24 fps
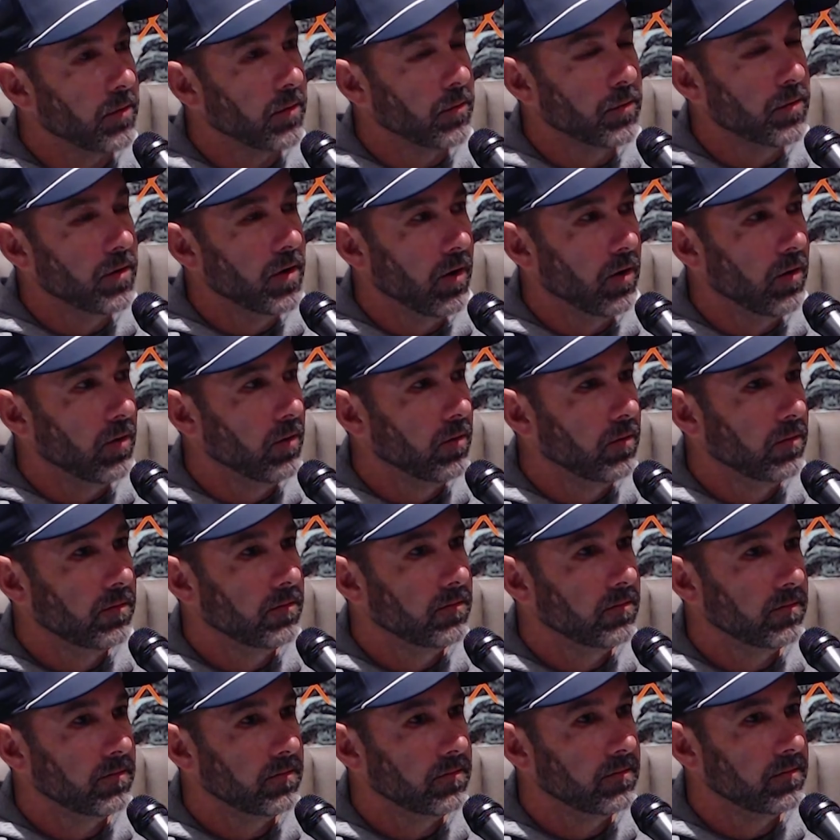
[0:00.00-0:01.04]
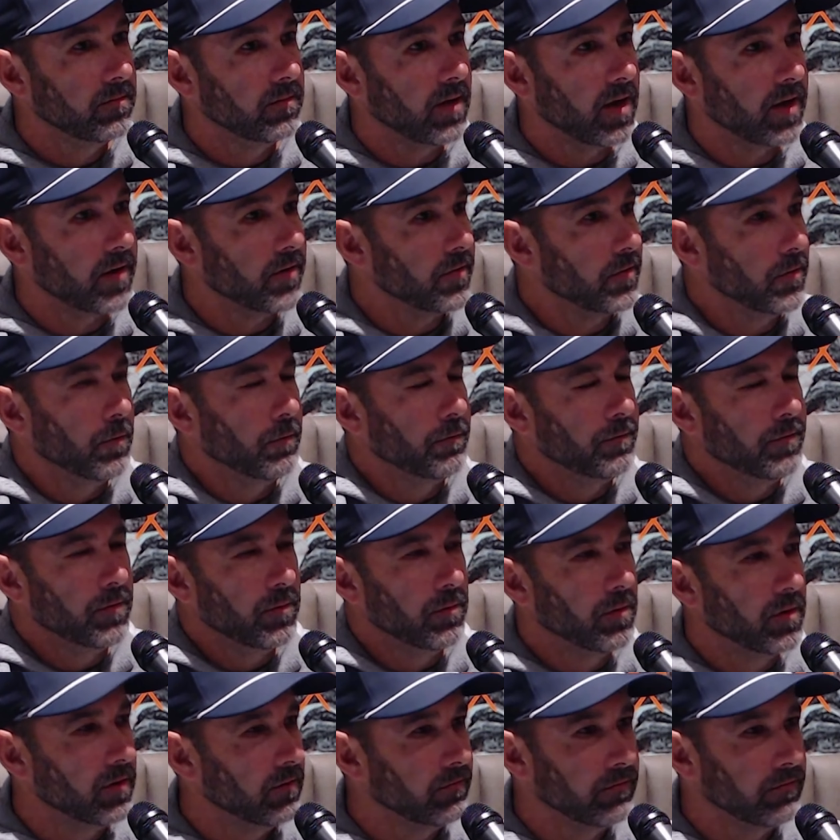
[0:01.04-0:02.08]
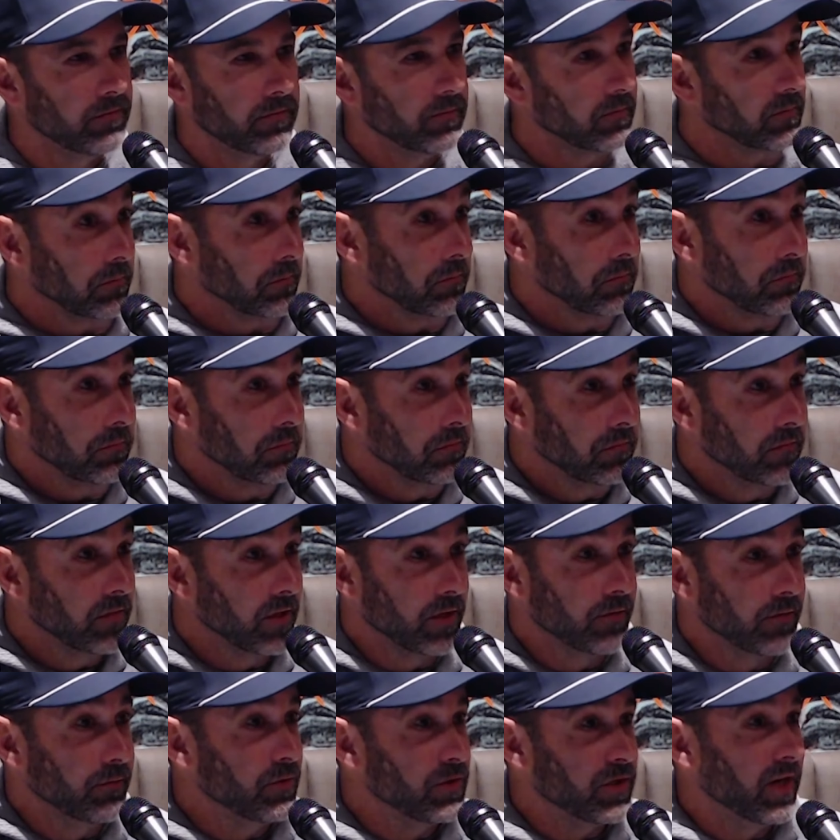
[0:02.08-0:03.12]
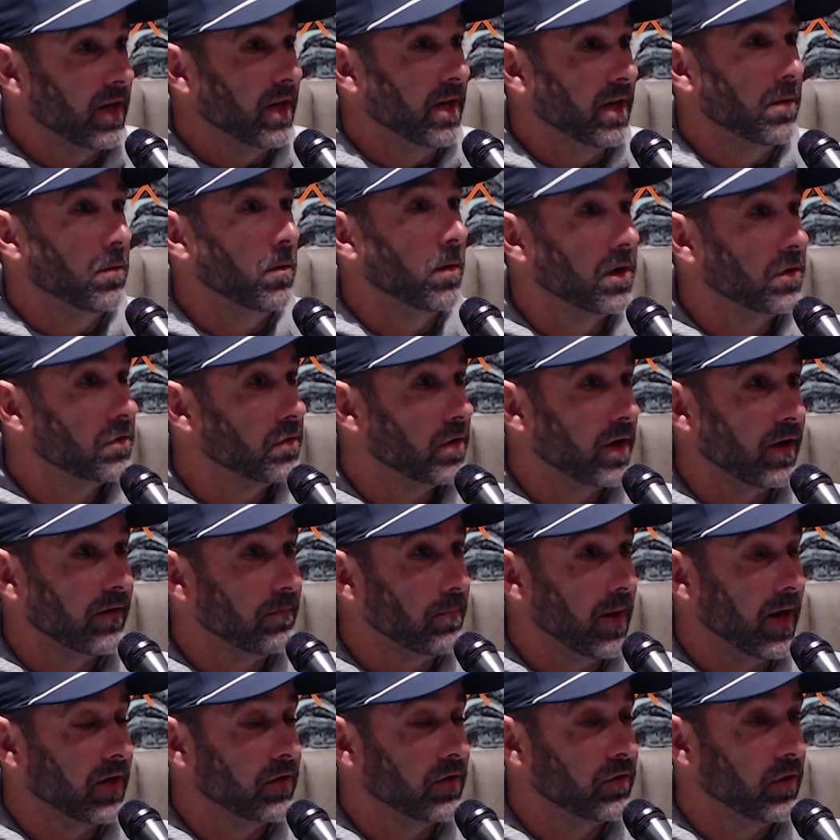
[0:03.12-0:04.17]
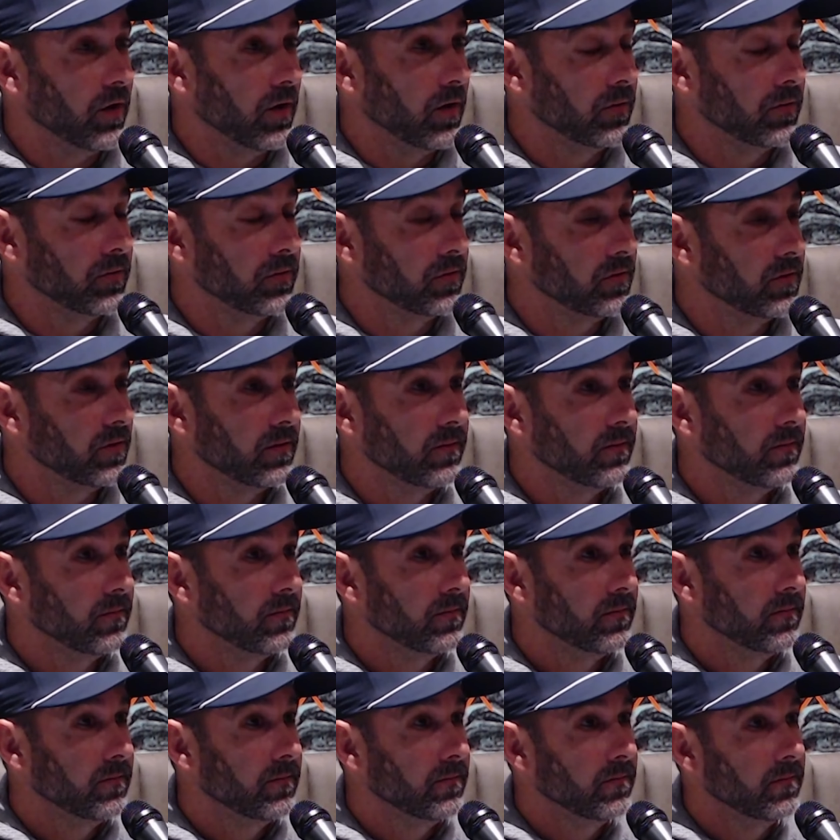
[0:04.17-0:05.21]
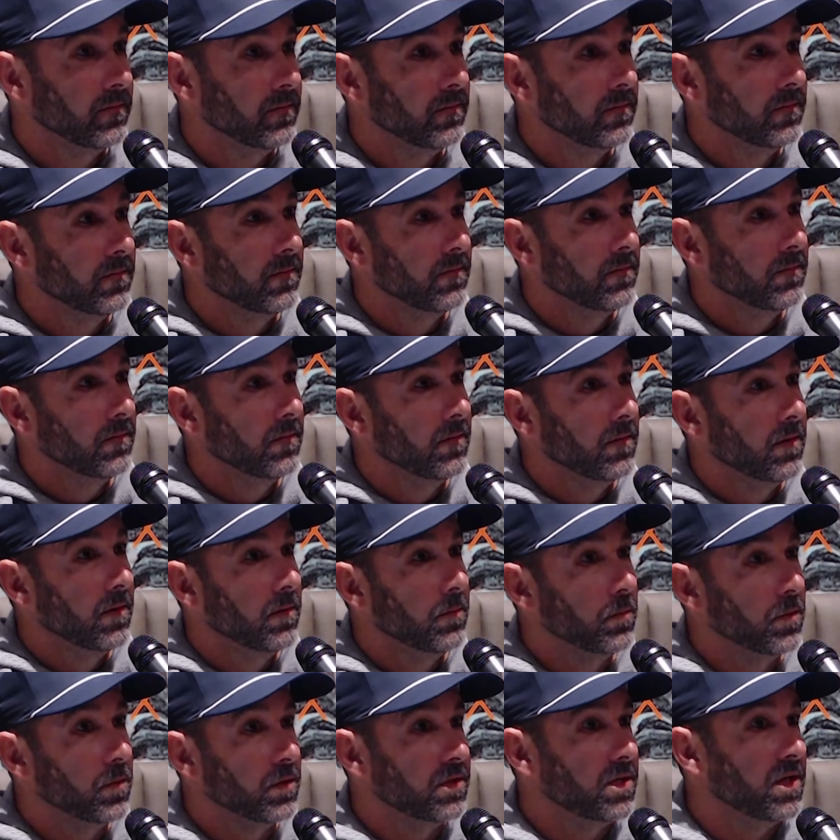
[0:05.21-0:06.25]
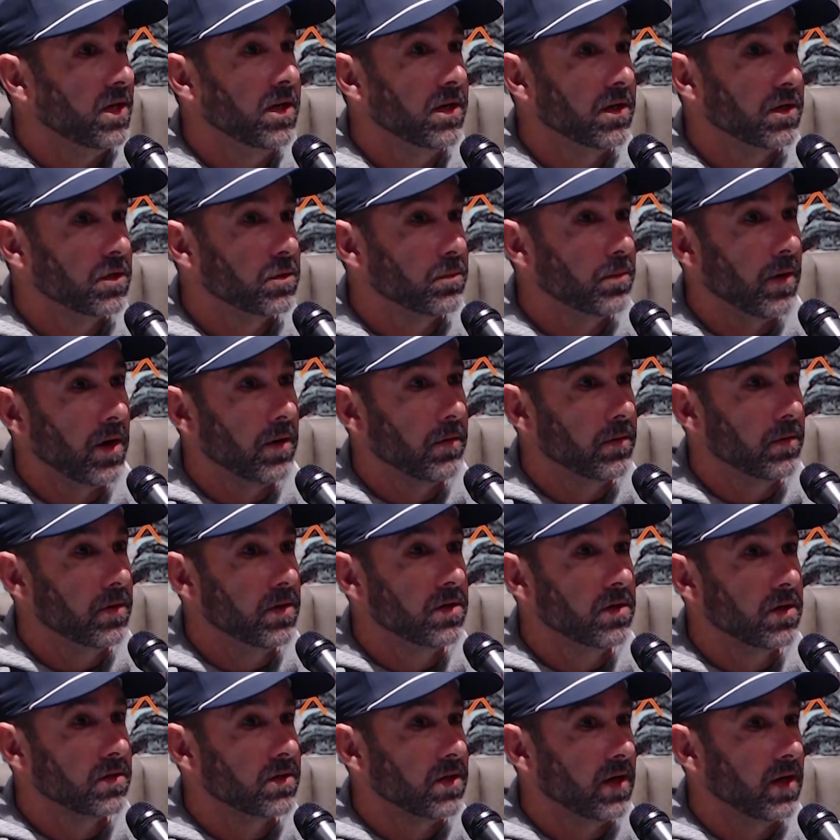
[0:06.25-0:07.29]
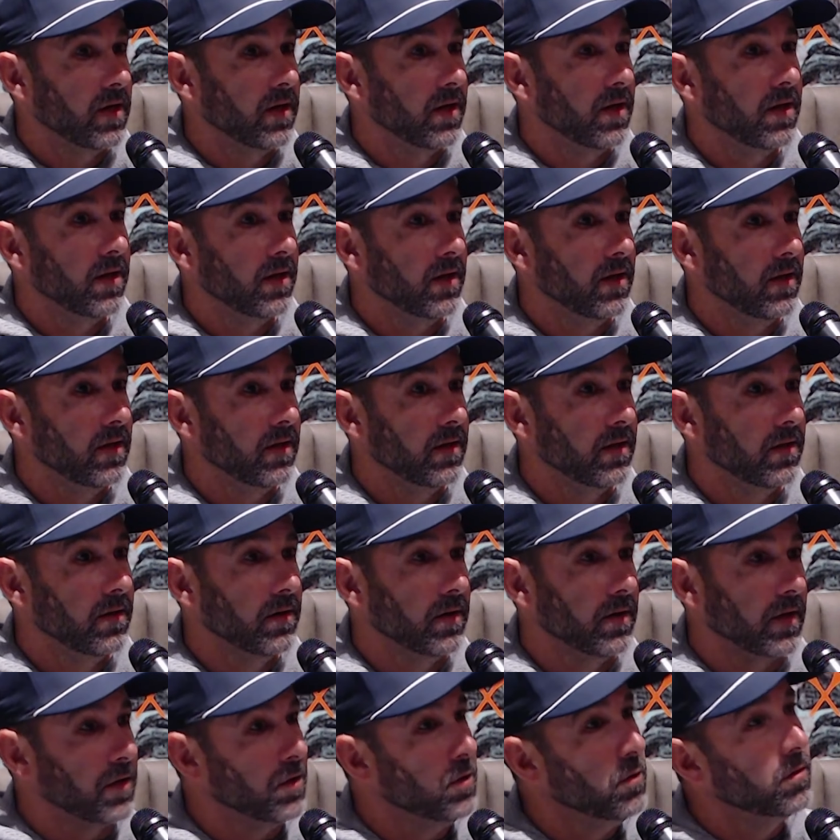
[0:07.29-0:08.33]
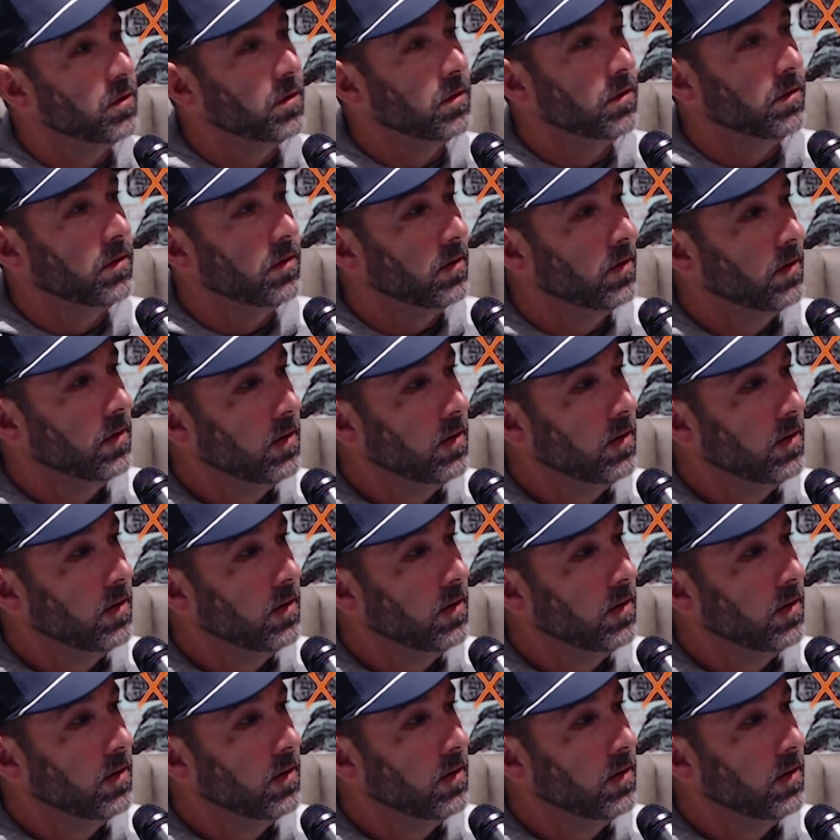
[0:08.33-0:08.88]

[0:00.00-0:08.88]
I don't know, I don't know if he would have. Like if you say he didn't want to draft Mac Jones, was he in a spot where he's just like, he knows he